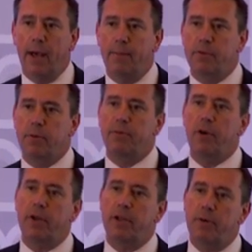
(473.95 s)
So we've
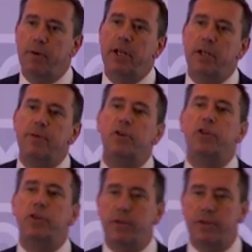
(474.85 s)
got in the region of just
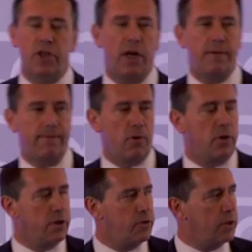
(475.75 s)
shy of
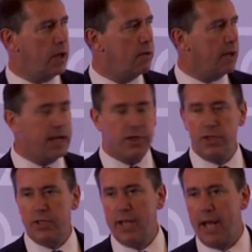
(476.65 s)
400
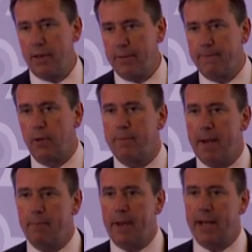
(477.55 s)
locations now that are fully
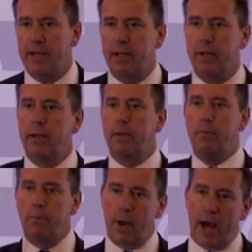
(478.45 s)
manned
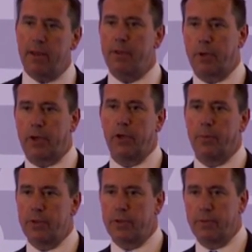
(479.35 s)
by the
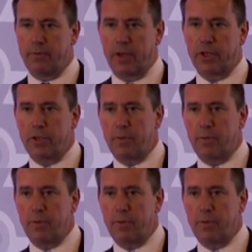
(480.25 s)
procurement function.